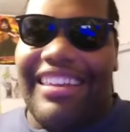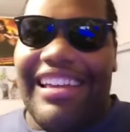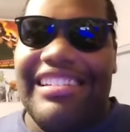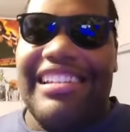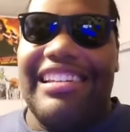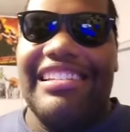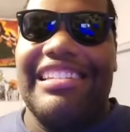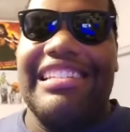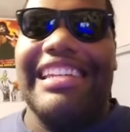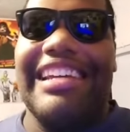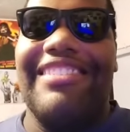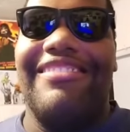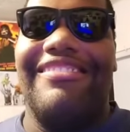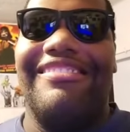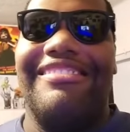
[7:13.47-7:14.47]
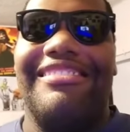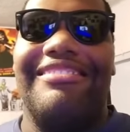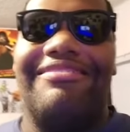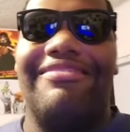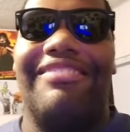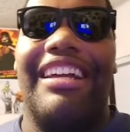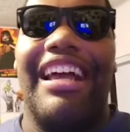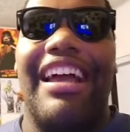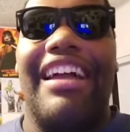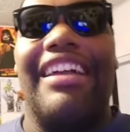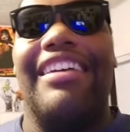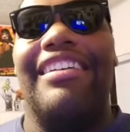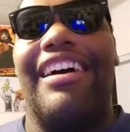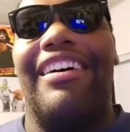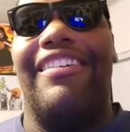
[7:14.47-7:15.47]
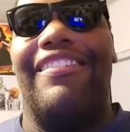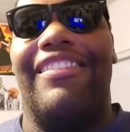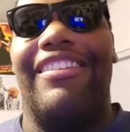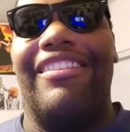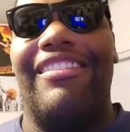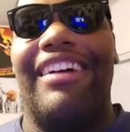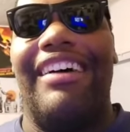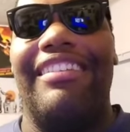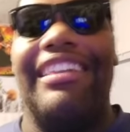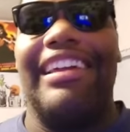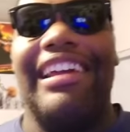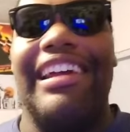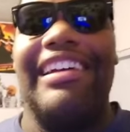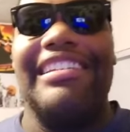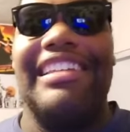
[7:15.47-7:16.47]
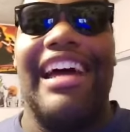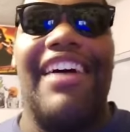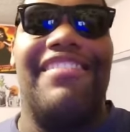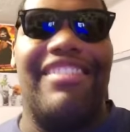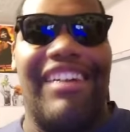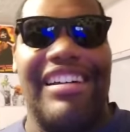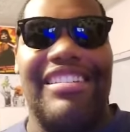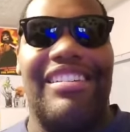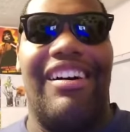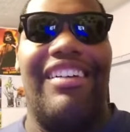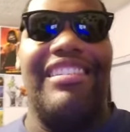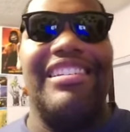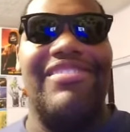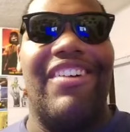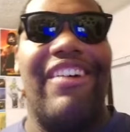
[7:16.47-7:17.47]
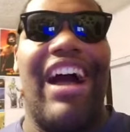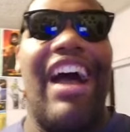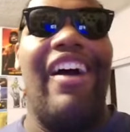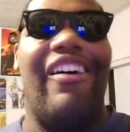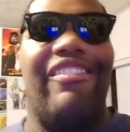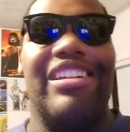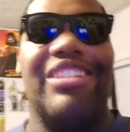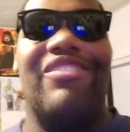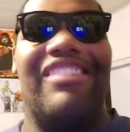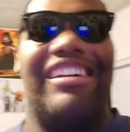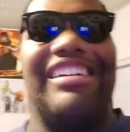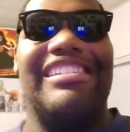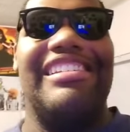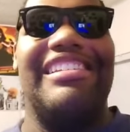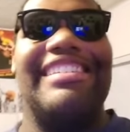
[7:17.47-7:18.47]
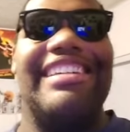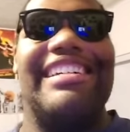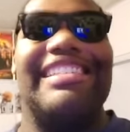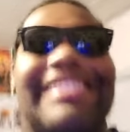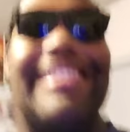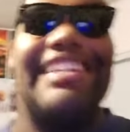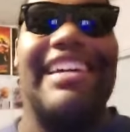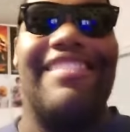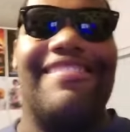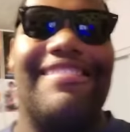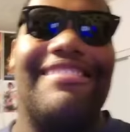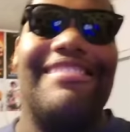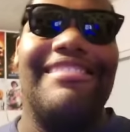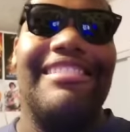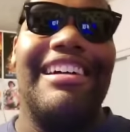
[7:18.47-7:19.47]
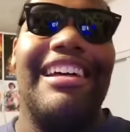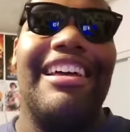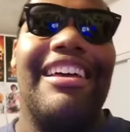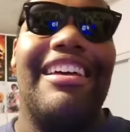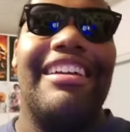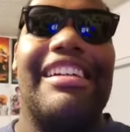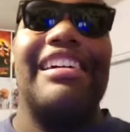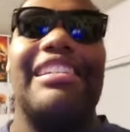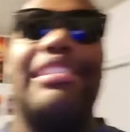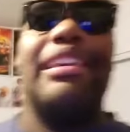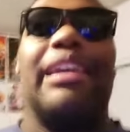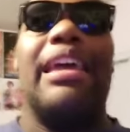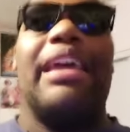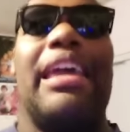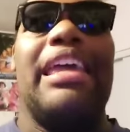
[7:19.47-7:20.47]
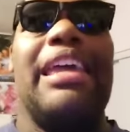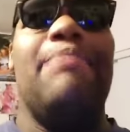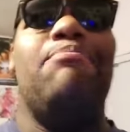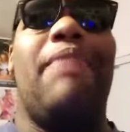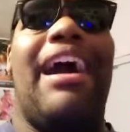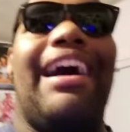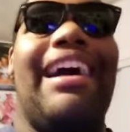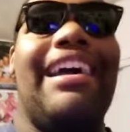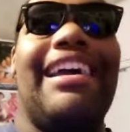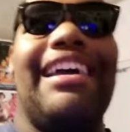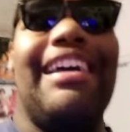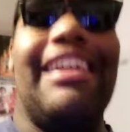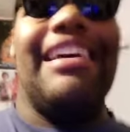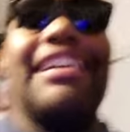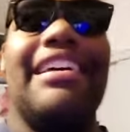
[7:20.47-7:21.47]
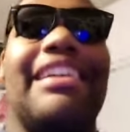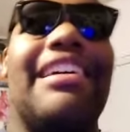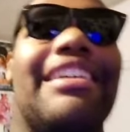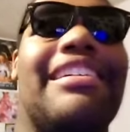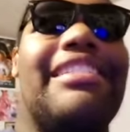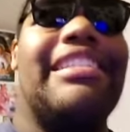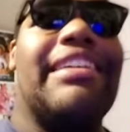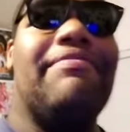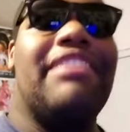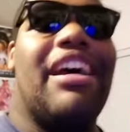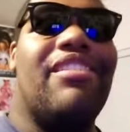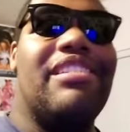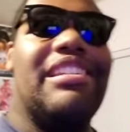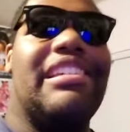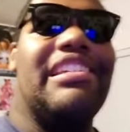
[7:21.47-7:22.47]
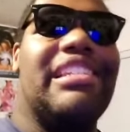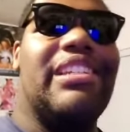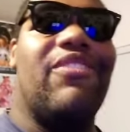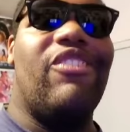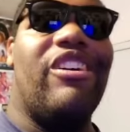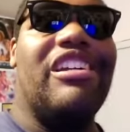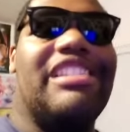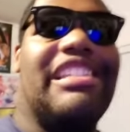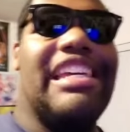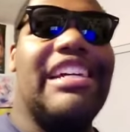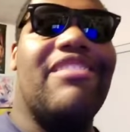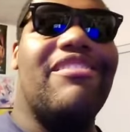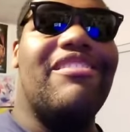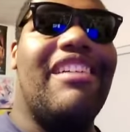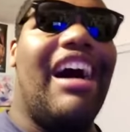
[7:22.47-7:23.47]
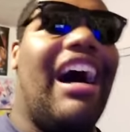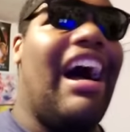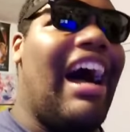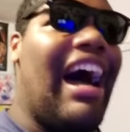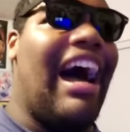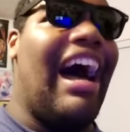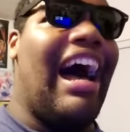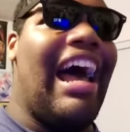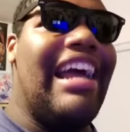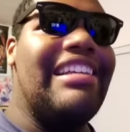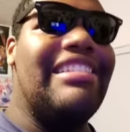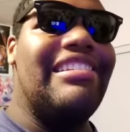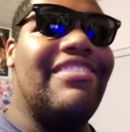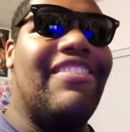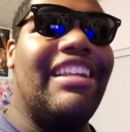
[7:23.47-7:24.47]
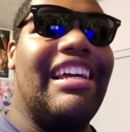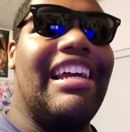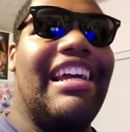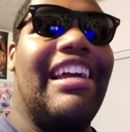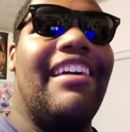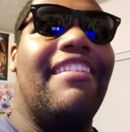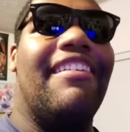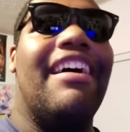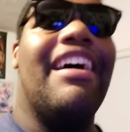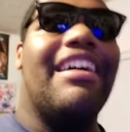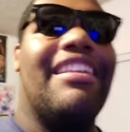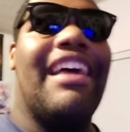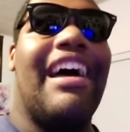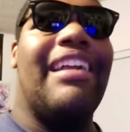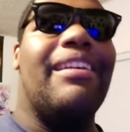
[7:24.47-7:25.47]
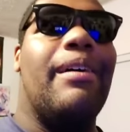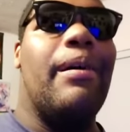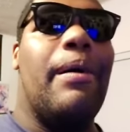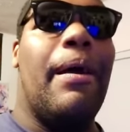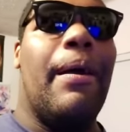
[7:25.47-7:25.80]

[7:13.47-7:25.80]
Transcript: they did a sequel. You know, throughout the years after I saw this movie, I always wanted to see a sequel. Because in my synopsis for a sequel, I do believe that